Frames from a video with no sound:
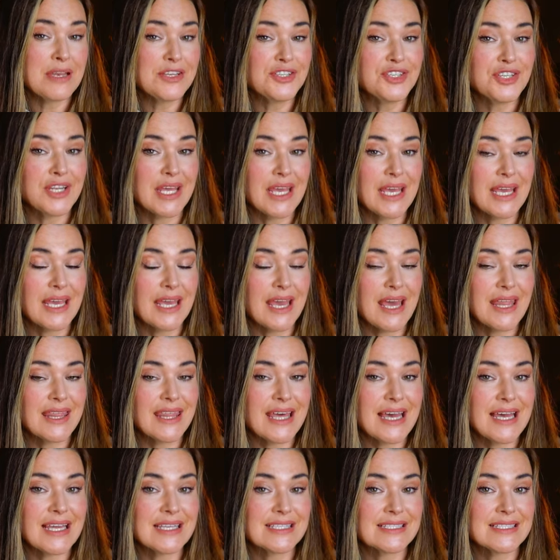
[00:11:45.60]
mentioning
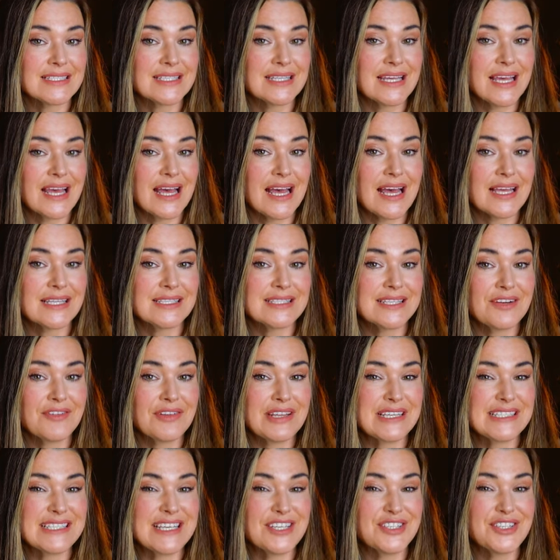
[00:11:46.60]
that
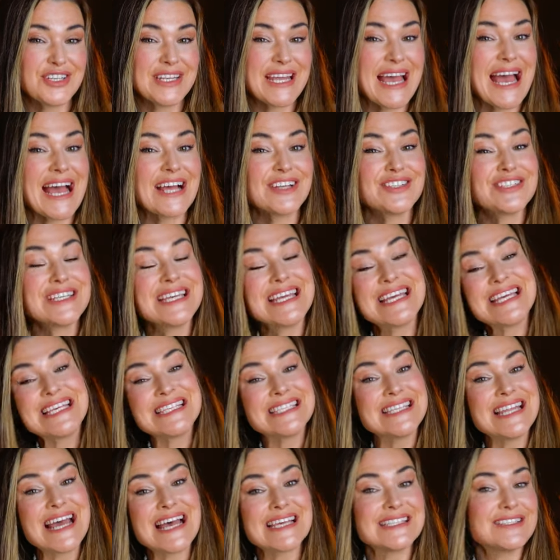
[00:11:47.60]
sterilization actually
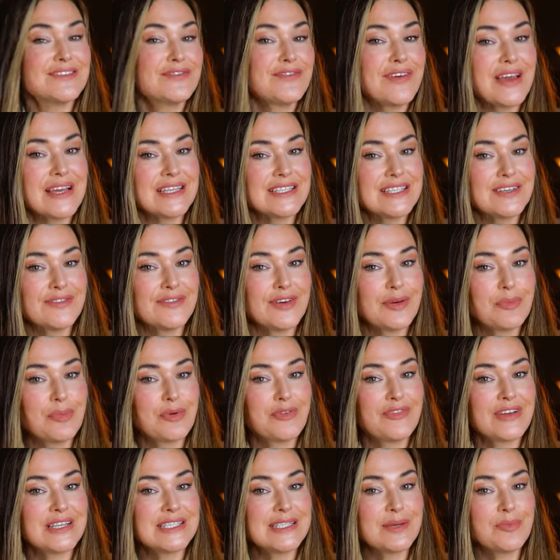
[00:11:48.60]
isn't as effective at
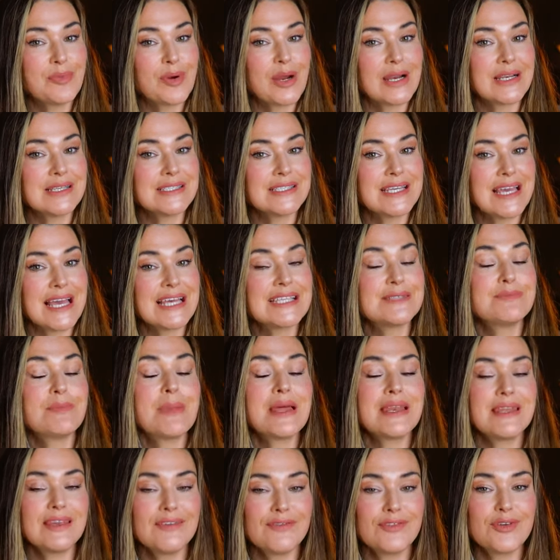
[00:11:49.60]
preventing pregnancy as
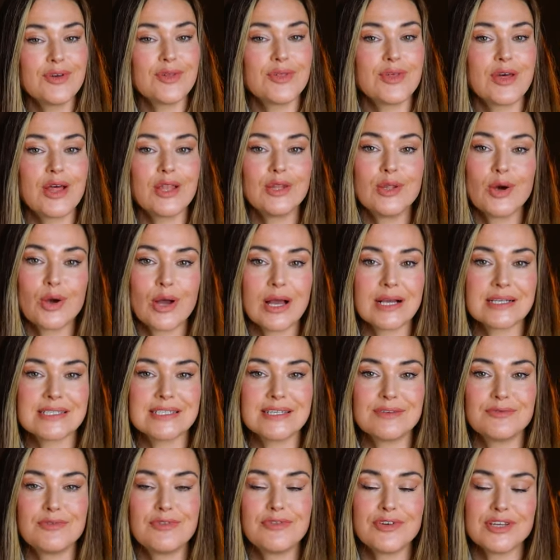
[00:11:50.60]
many of the other
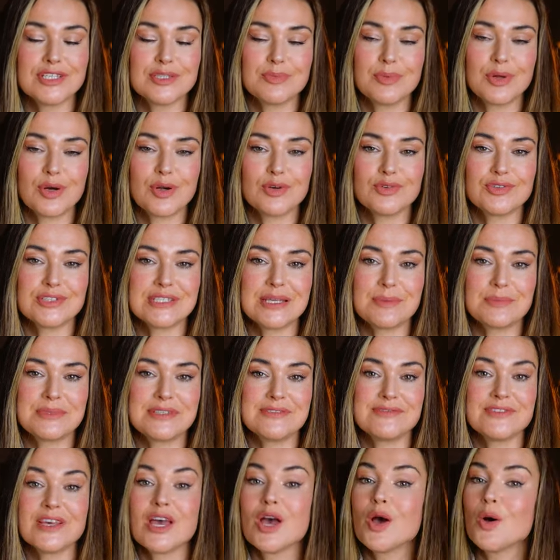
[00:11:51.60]
long-acting reversible
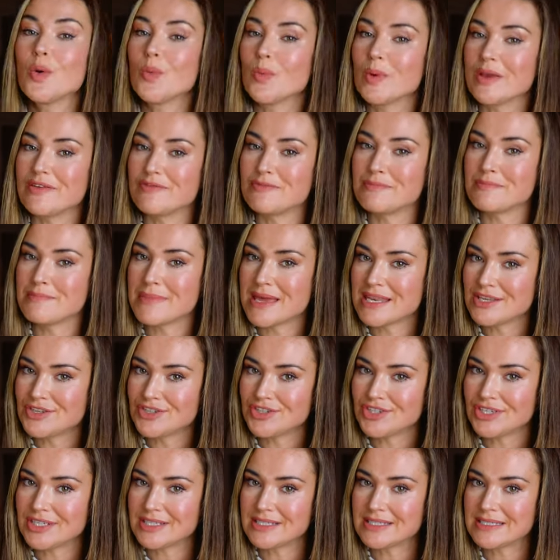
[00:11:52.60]
contraceptives we've
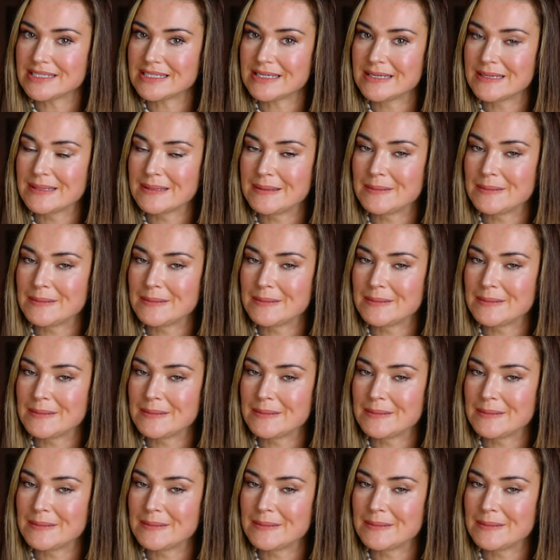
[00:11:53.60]
mentioned.